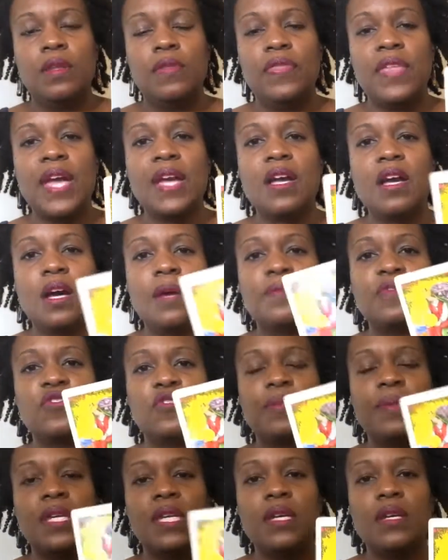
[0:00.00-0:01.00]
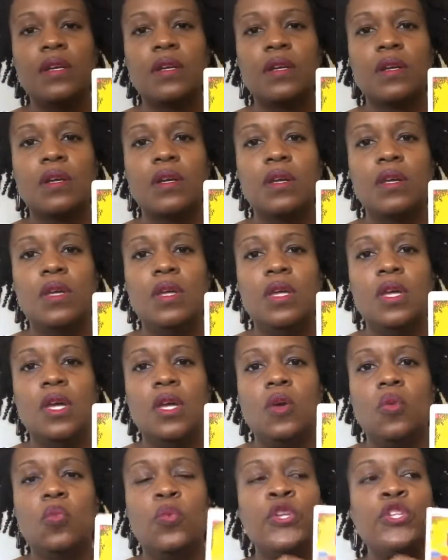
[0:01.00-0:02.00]
That comes from here.
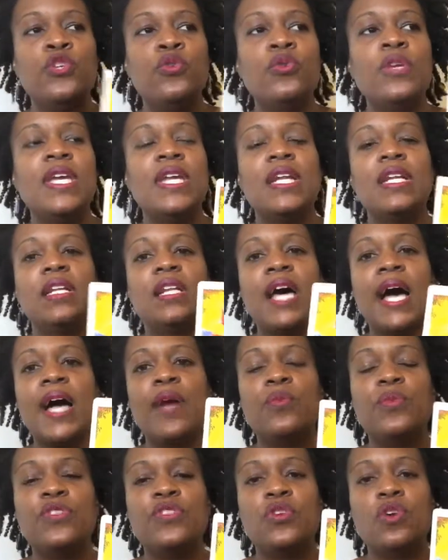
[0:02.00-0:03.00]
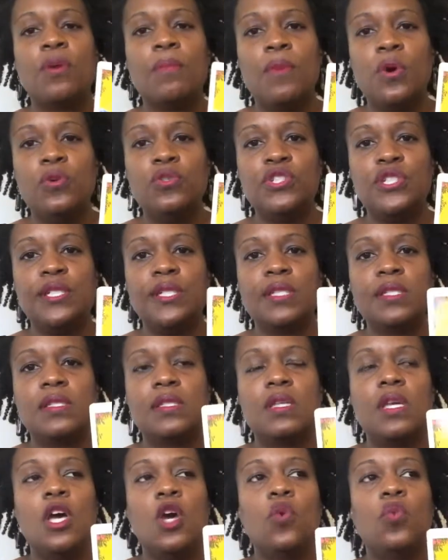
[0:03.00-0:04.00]
When you get in line with your
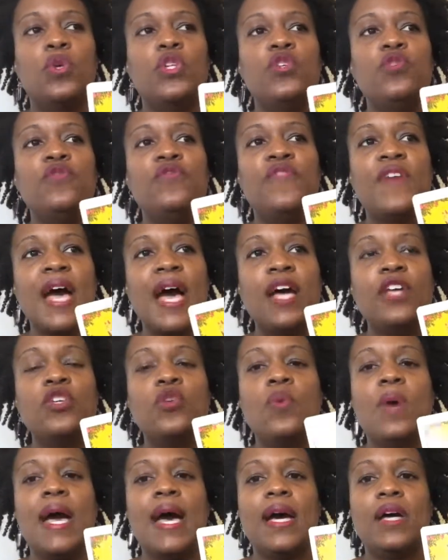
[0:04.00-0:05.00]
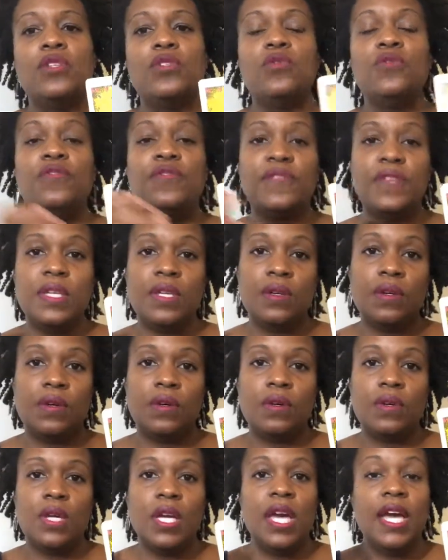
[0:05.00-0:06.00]
emotions, when you value how you feel,
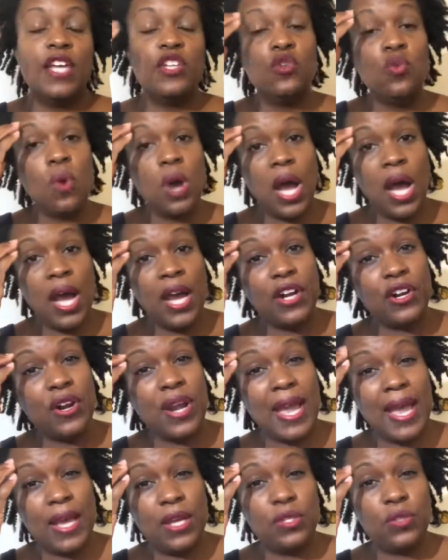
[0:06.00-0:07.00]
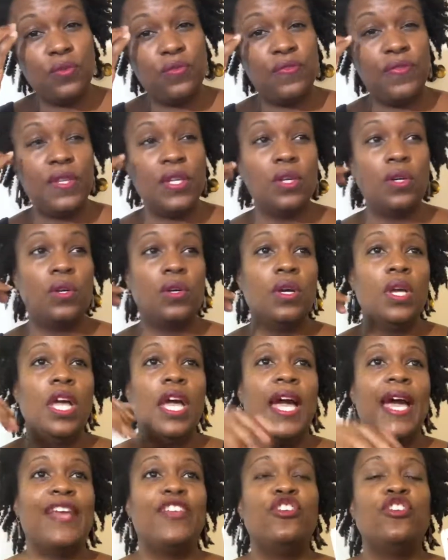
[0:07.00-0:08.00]
and you honor how you feel,
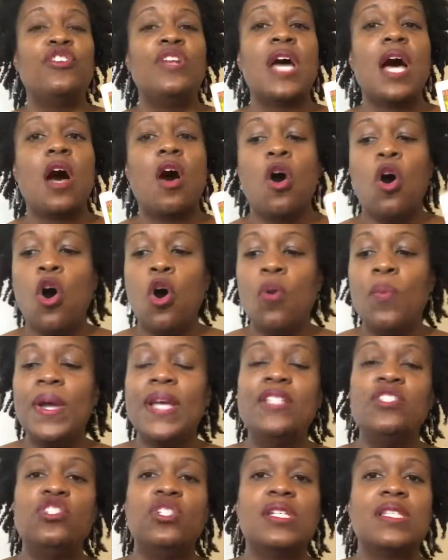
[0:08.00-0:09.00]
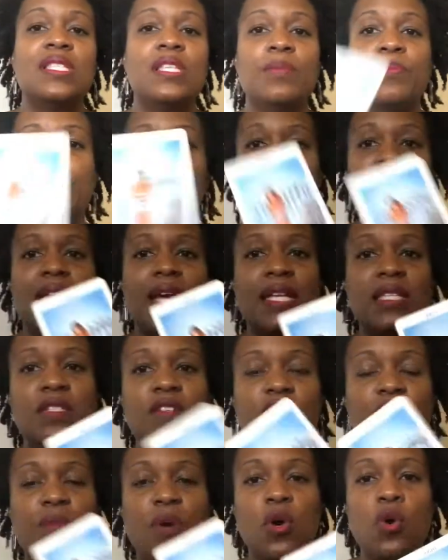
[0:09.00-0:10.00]
and you're not always just in
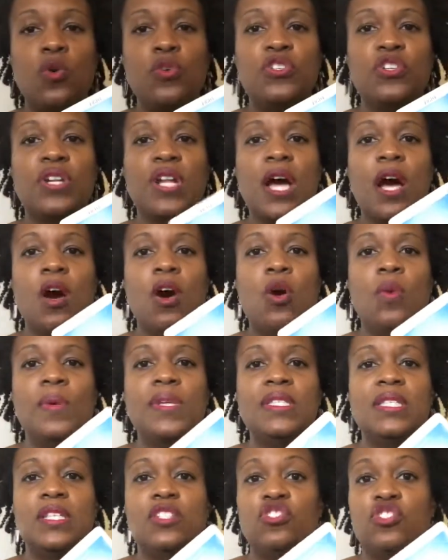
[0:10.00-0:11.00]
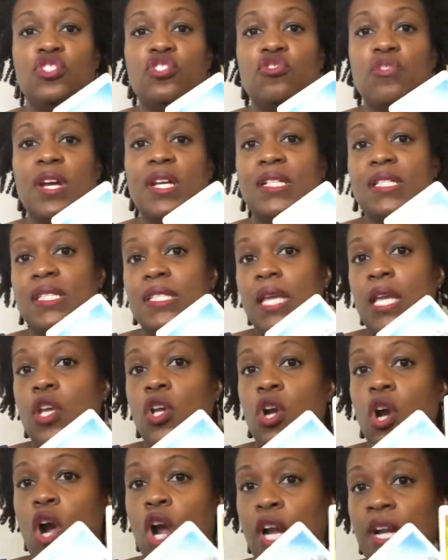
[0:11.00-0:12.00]
protective mode, you're not always in just trying to stay
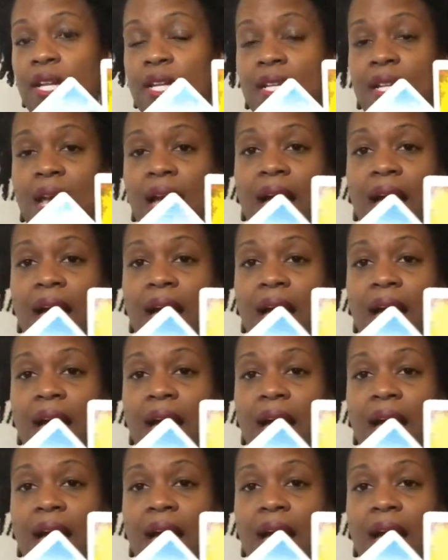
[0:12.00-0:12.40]
guarded